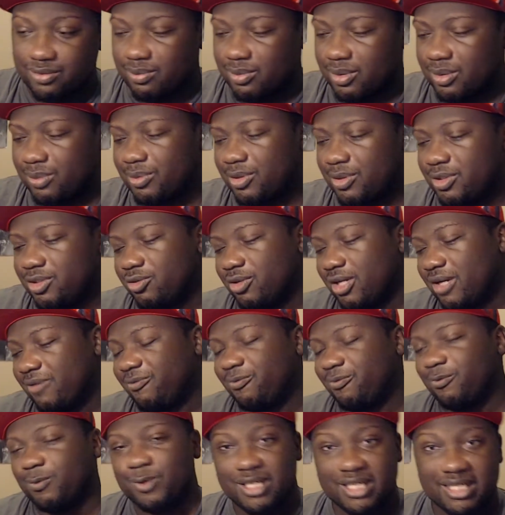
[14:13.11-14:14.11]
but I'm pretty sure you're gonna have
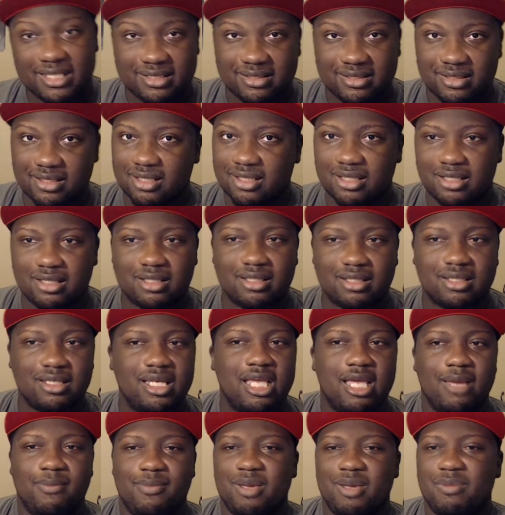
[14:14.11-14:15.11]
Frieza,
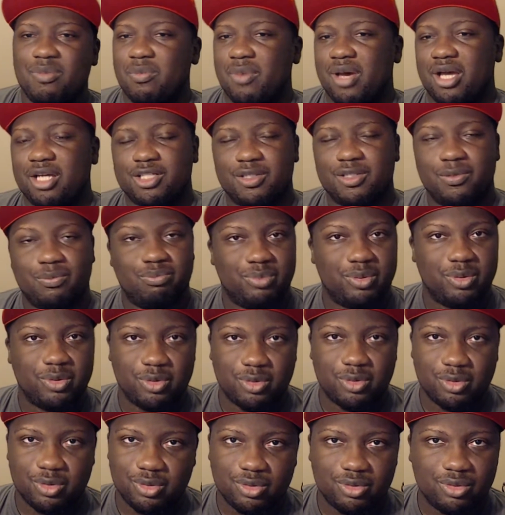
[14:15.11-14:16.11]
maybe Majin
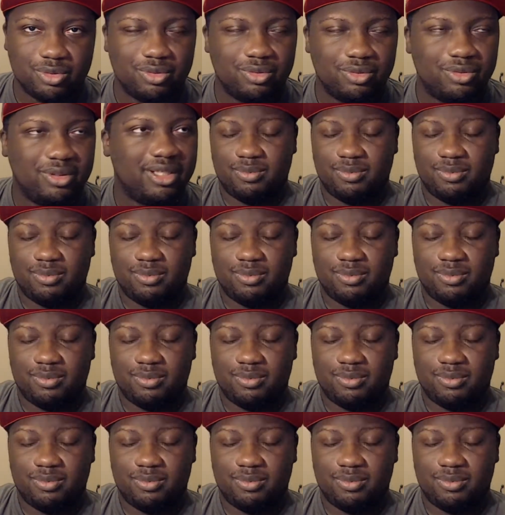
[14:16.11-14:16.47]
Buu.